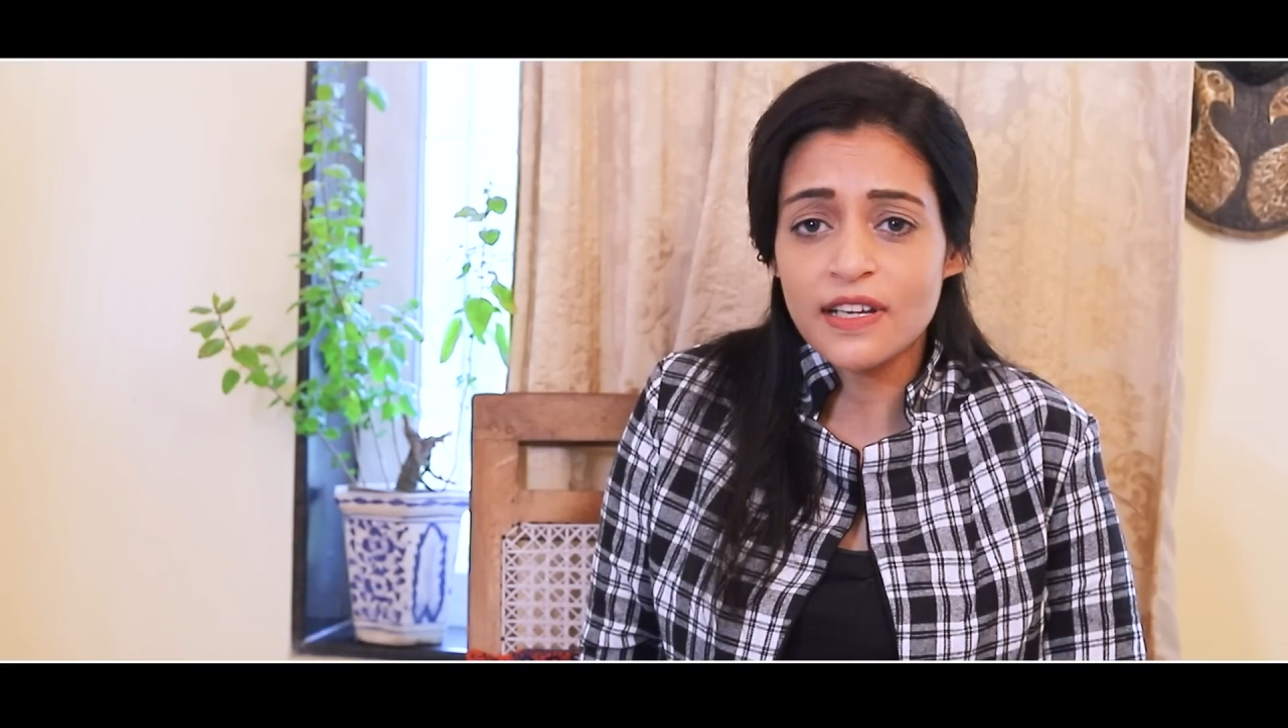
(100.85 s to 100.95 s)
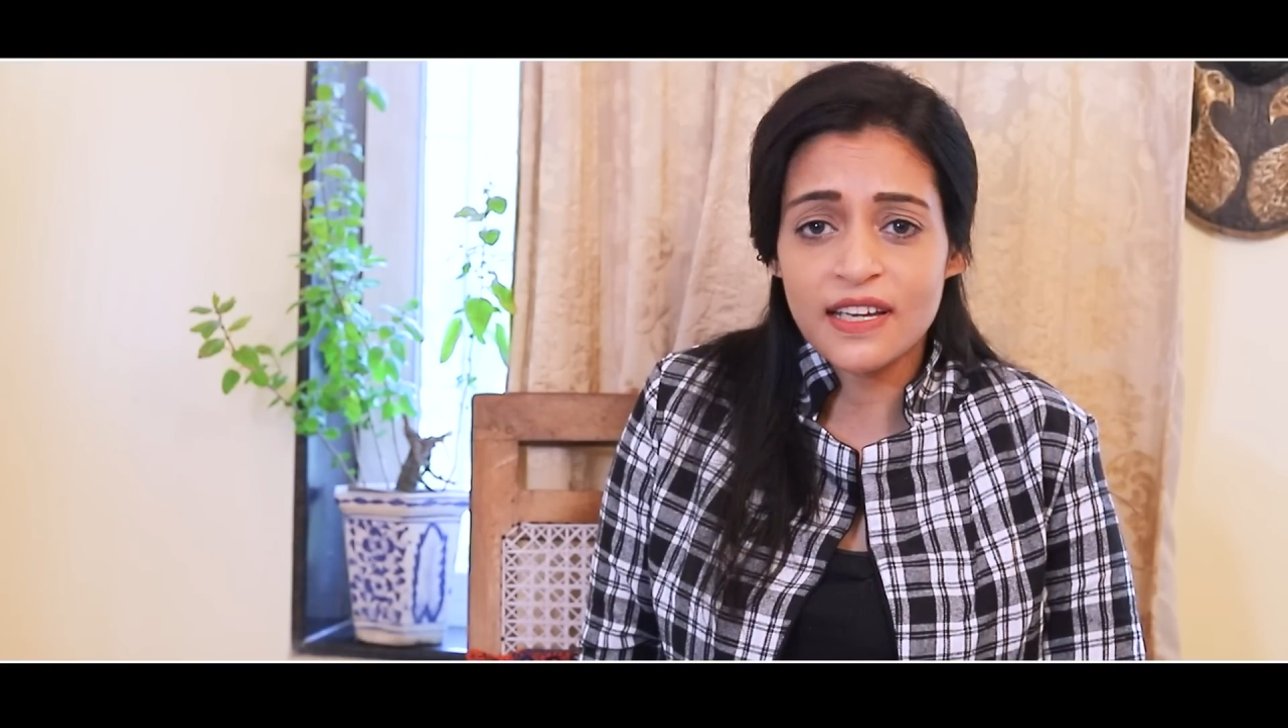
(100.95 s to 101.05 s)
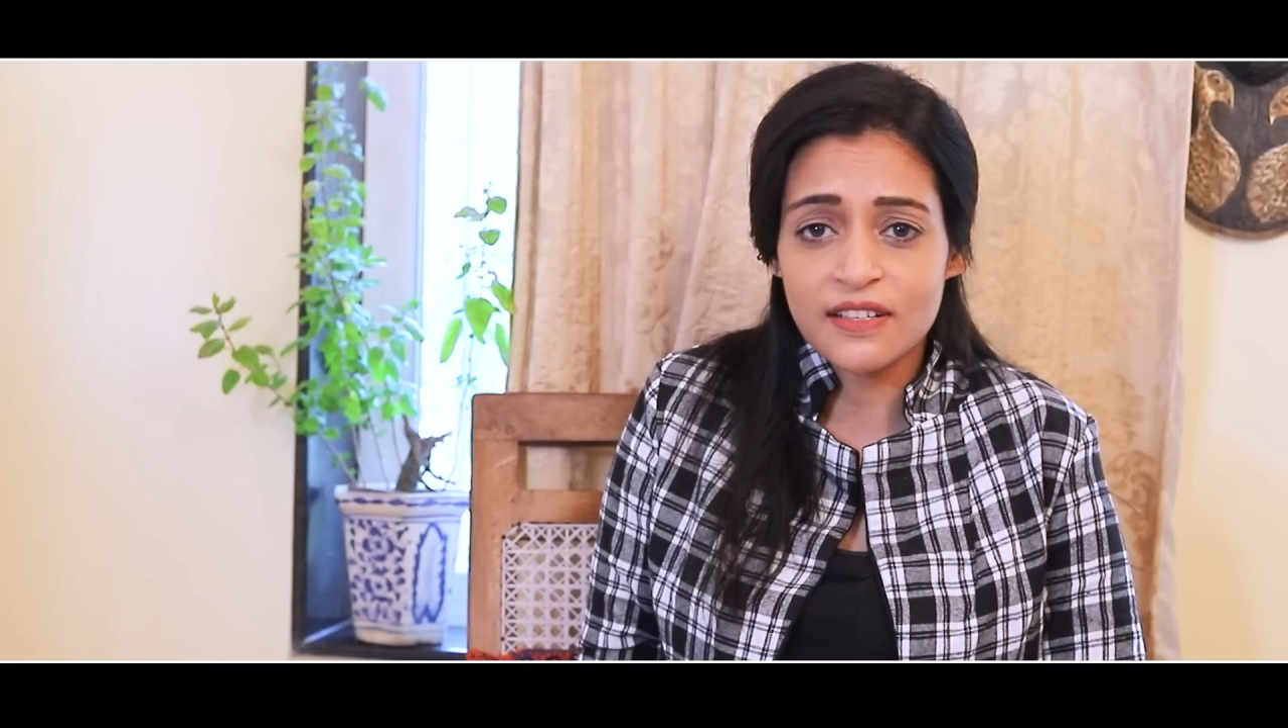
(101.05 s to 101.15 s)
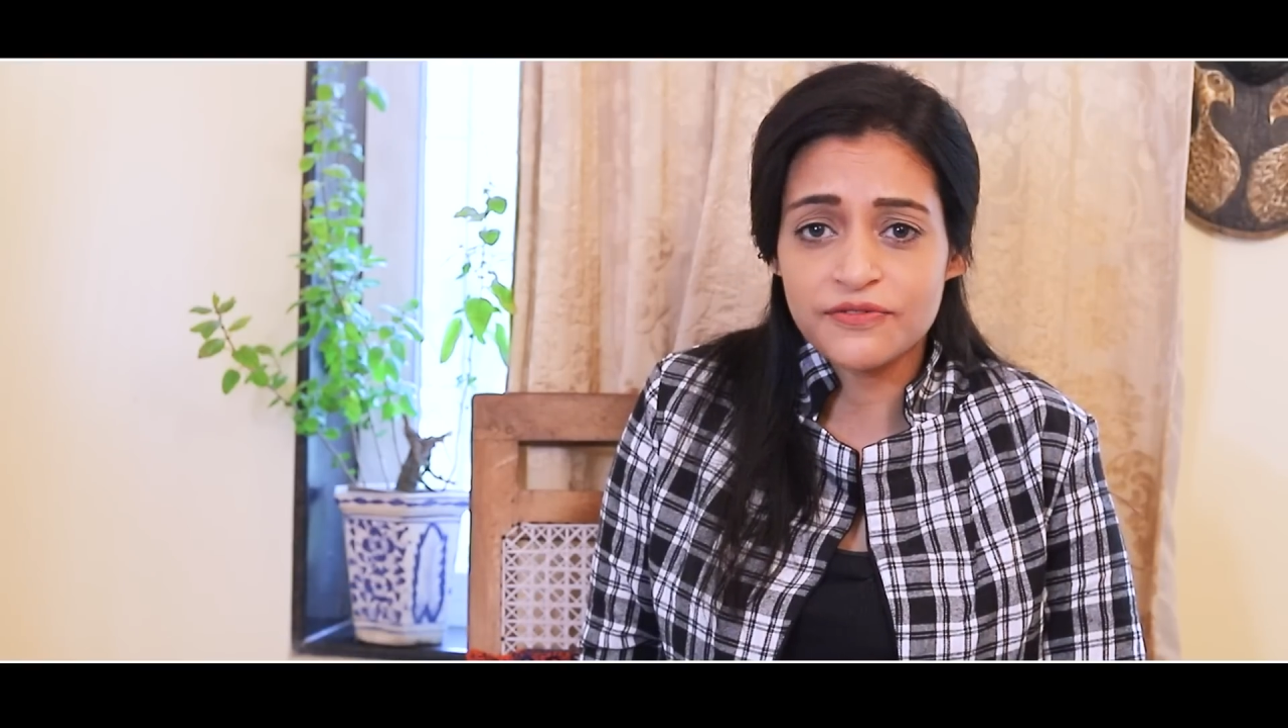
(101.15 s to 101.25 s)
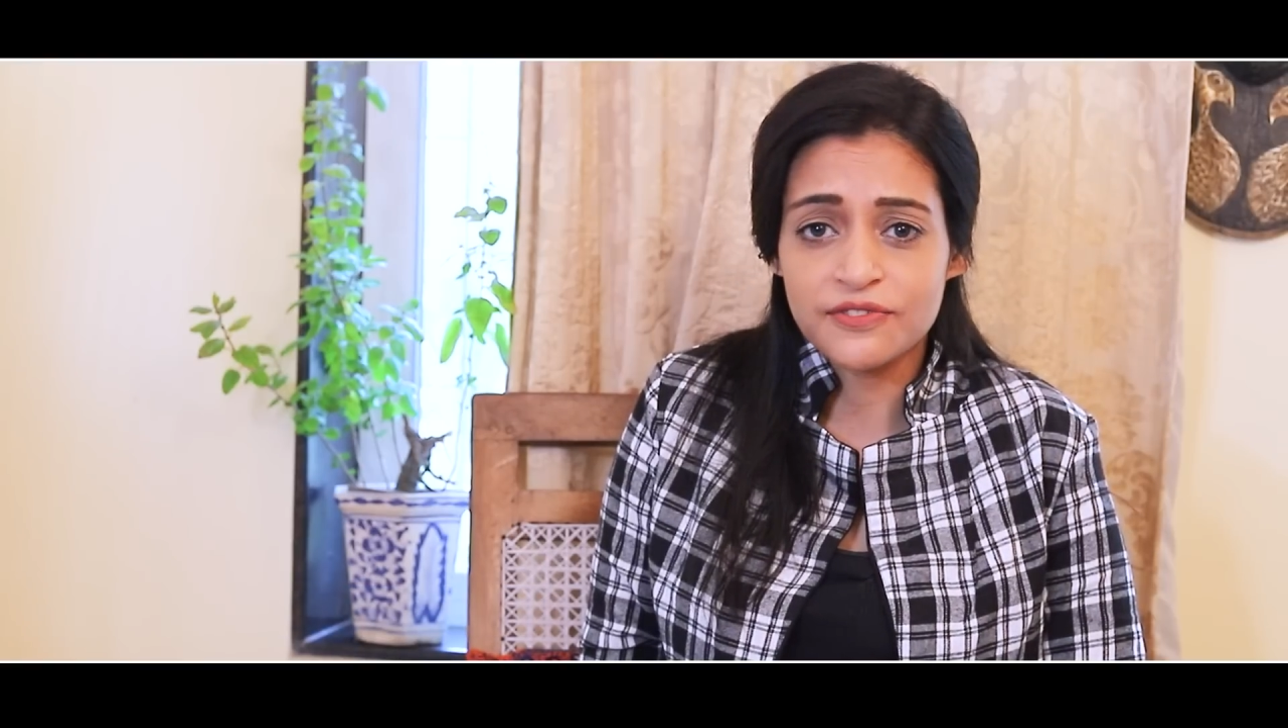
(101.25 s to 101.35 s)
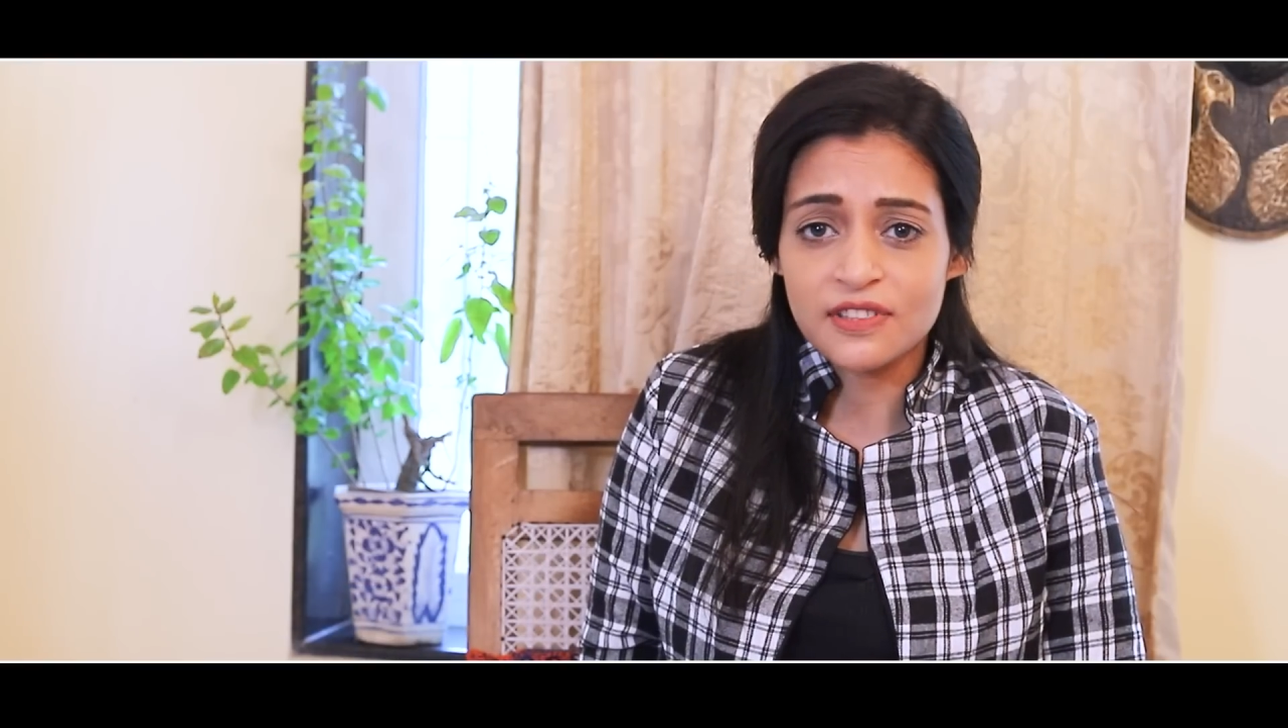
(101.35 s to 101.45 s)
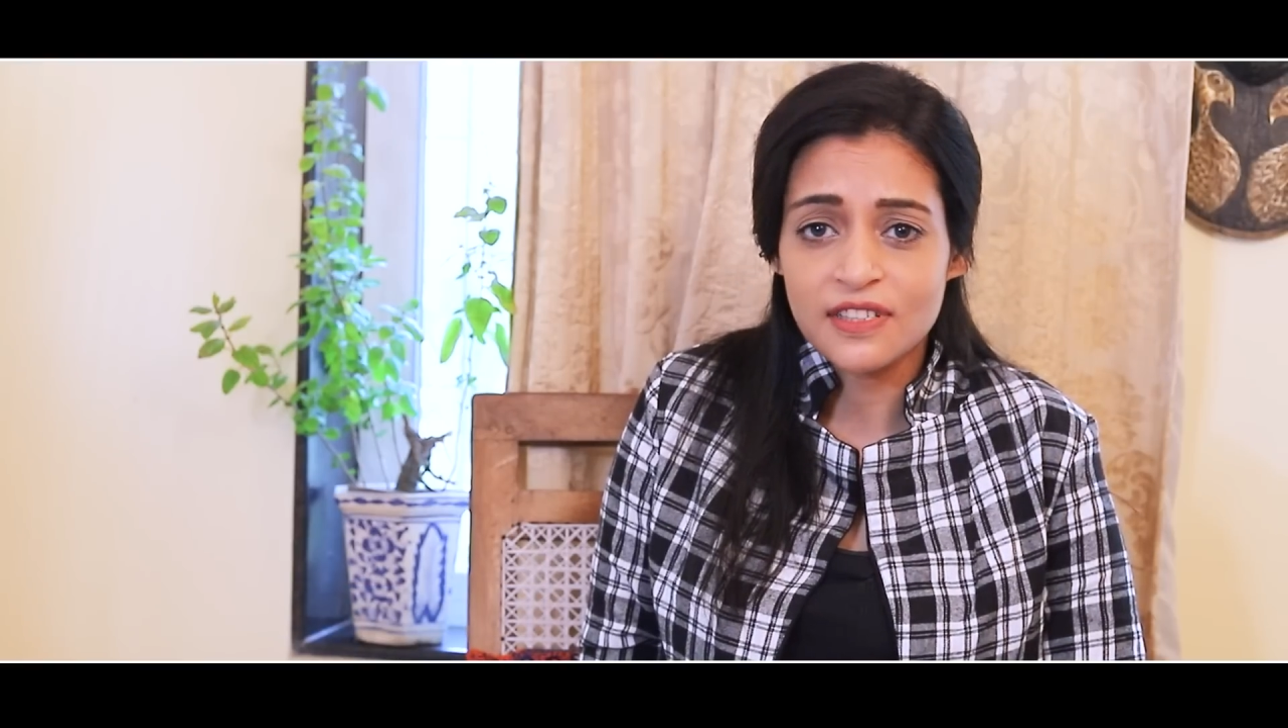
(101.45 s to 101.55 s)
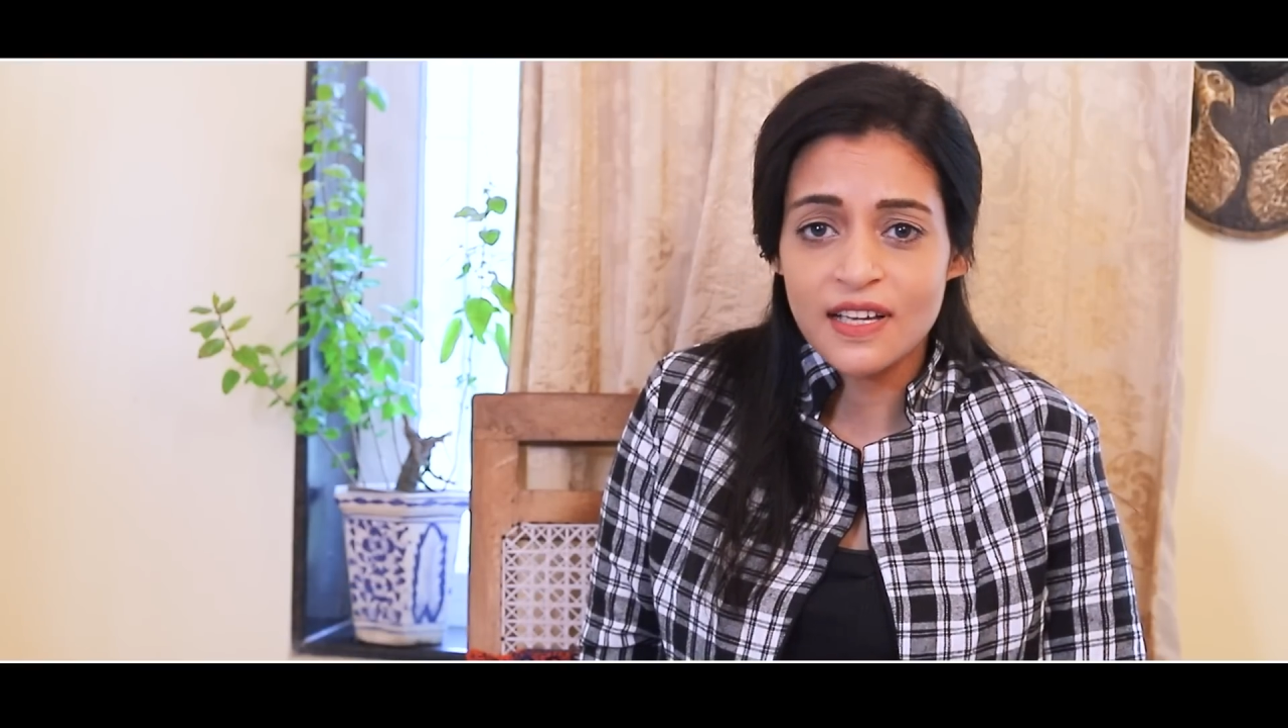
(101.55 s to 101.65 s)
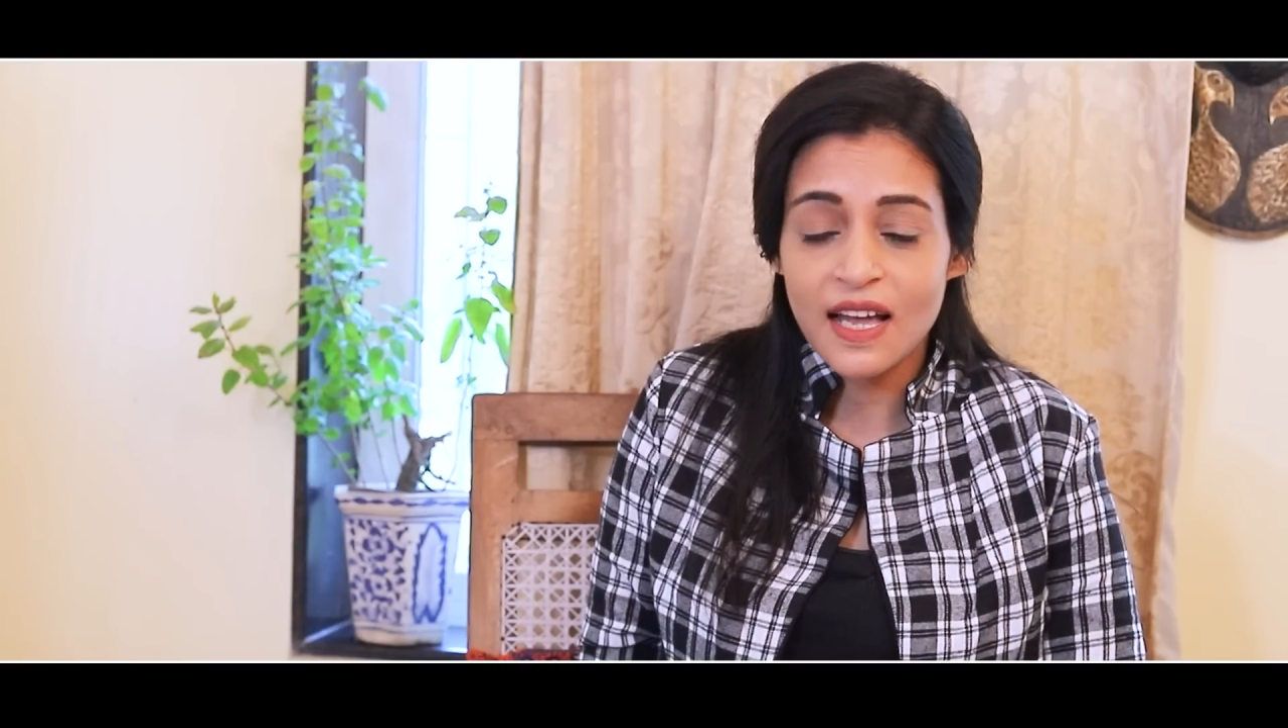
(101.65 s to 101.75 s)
careful